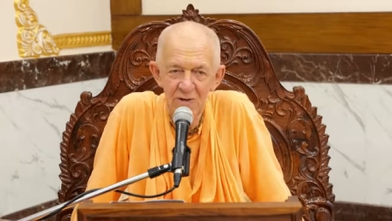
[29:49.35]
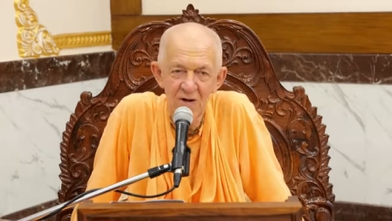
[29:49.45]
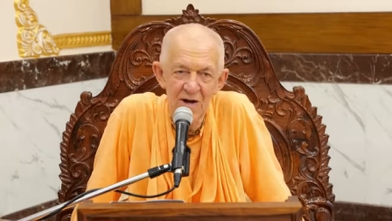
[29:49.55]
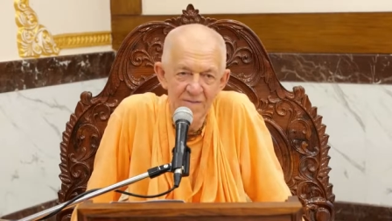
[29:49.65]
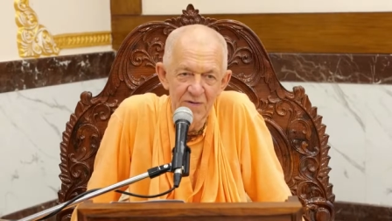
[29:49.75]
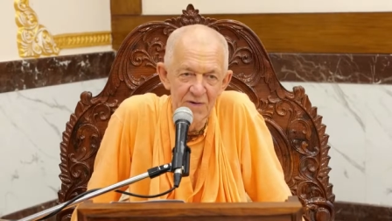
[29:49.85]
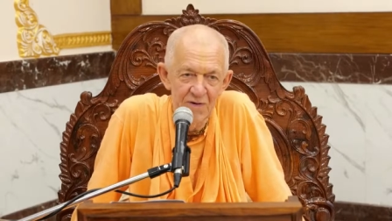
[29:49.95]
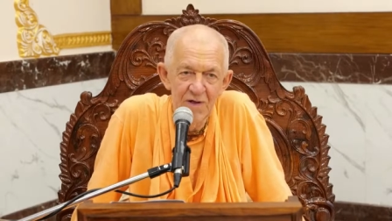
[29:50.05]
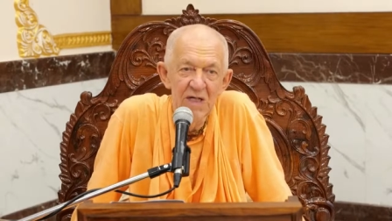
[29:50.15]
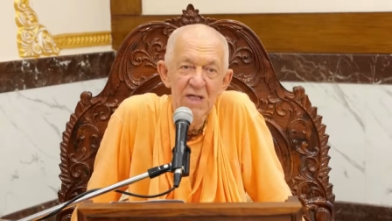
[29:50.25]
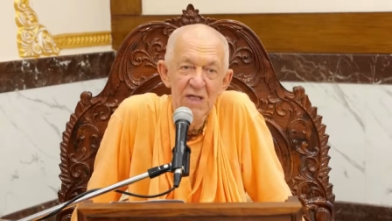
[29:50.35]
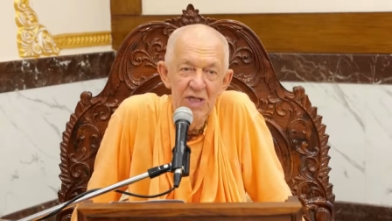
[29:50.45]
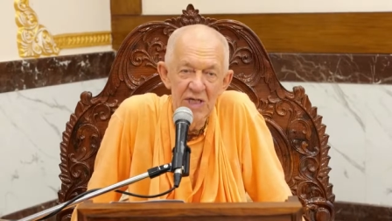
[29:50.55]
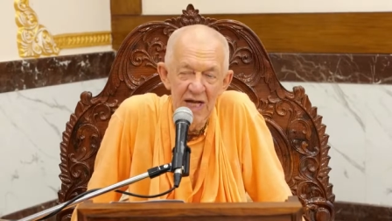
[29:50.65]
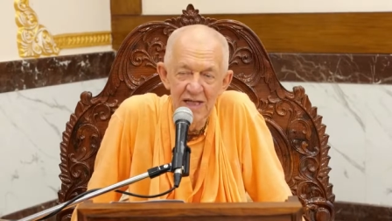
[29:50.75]
You have to
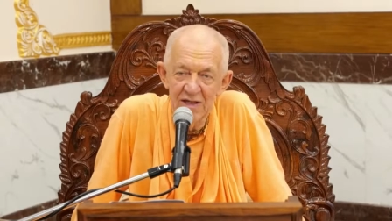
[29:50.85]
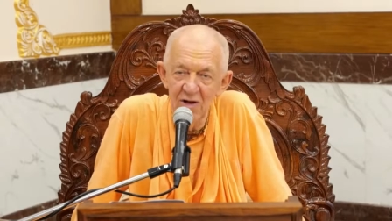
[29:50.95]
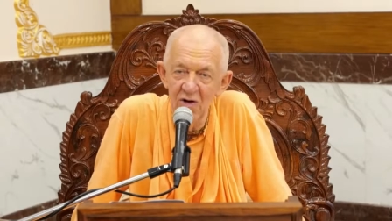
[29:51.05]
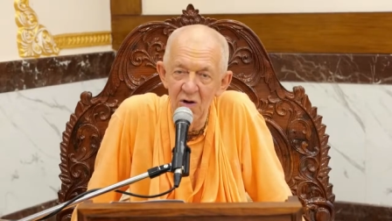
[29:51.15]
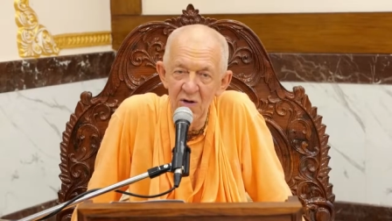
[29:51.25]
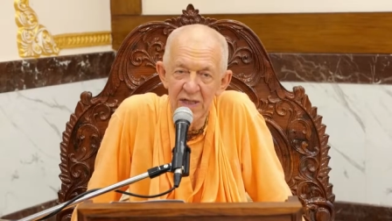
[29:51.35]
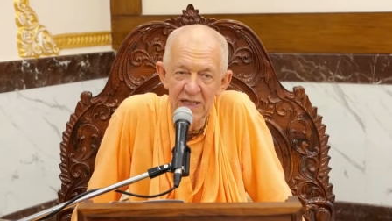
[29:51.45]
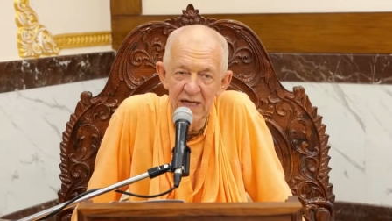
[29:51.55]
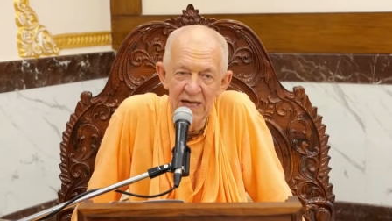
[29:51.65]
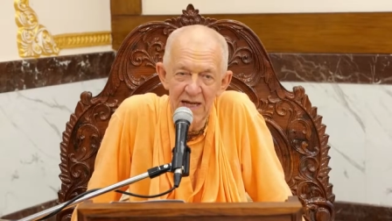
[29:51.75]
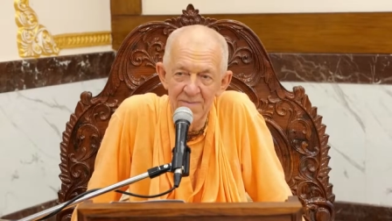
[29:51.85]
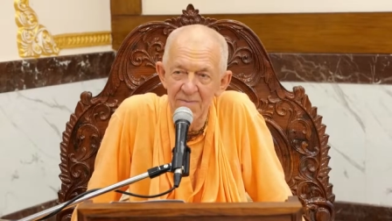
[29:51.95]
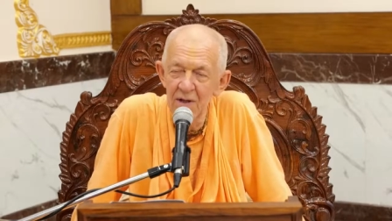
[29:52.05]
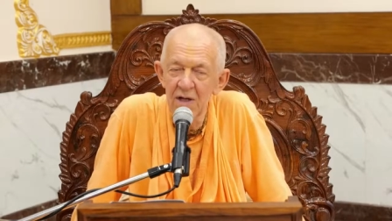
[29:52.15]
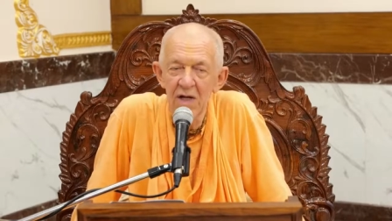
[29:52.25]
chant the holy
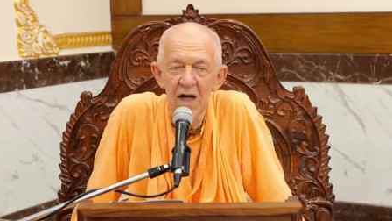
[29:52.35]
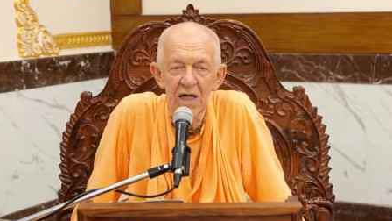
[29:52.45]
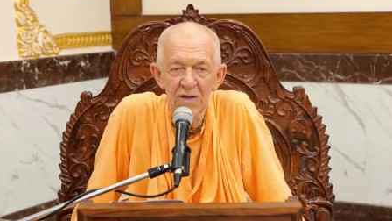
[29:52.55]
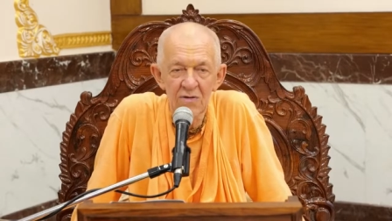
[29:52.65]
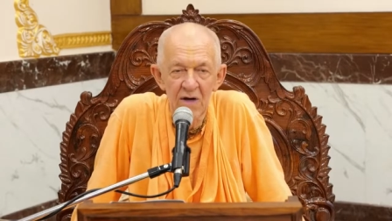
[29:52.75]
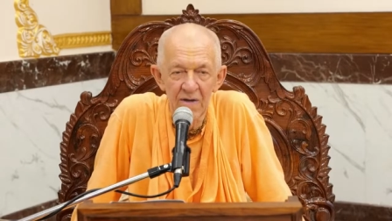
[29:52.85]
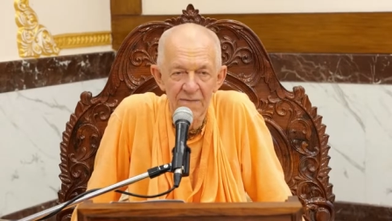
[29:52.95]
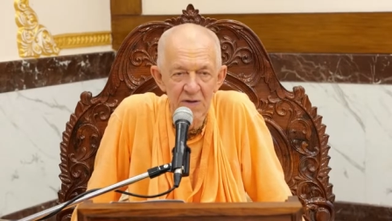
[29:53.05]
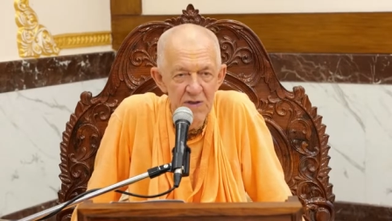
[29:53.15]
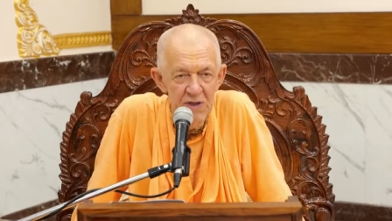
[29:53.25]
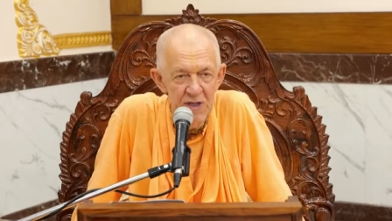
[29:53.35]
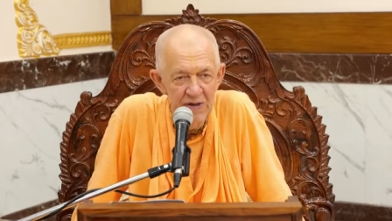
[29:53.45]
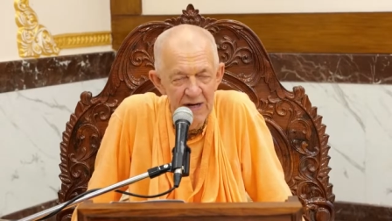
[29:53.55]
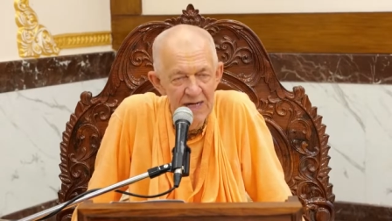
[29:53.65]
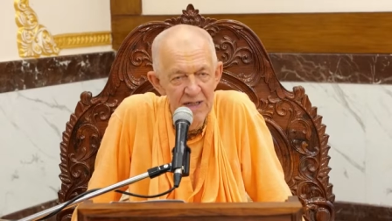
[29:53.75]
name and you have to
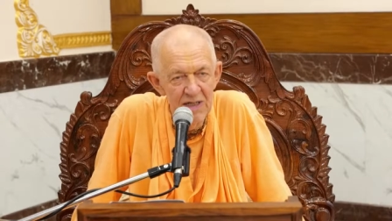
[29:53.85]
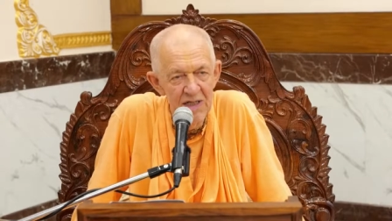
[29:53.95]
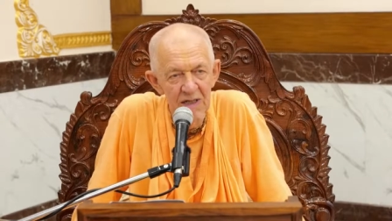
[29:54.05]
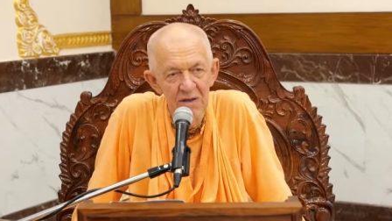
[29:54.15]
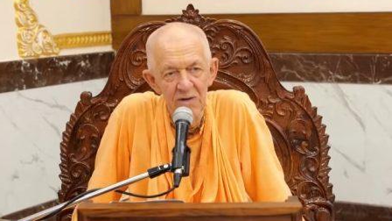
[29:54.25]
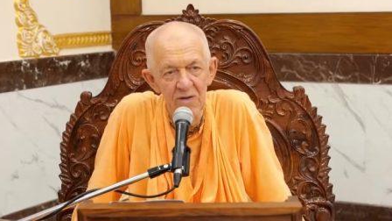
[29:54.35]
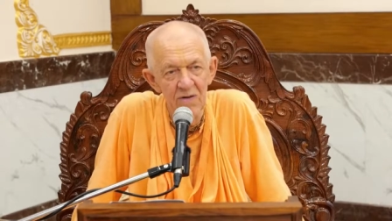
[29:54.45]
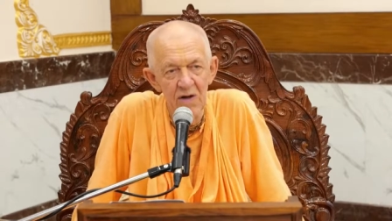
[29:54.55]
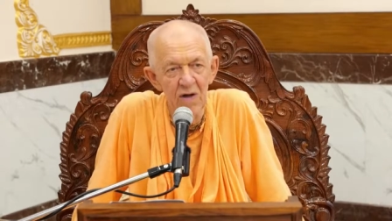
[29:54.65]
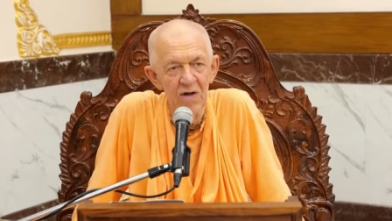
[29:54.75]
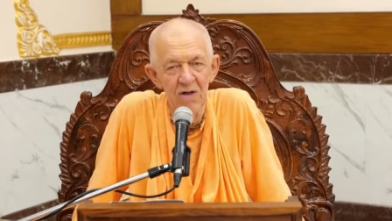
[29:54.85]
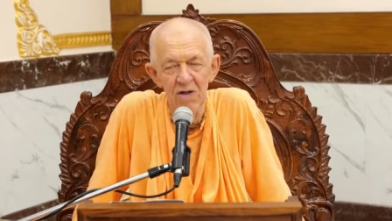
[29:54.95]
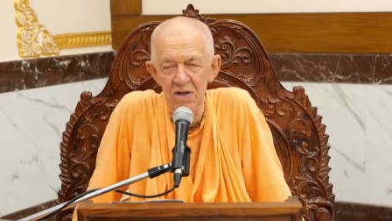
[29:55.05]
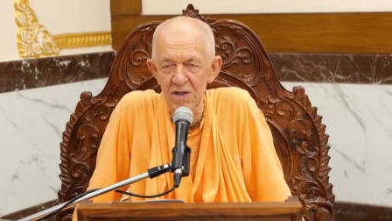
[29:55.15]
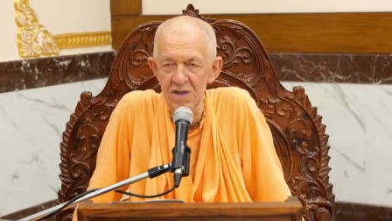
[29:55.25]
surrender to the
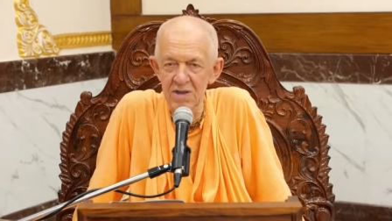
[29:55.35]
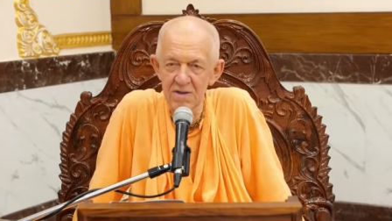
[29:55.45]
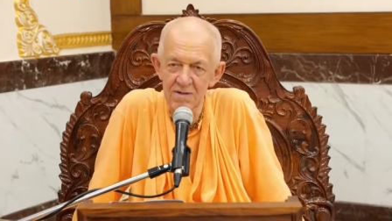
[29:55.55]
Lord.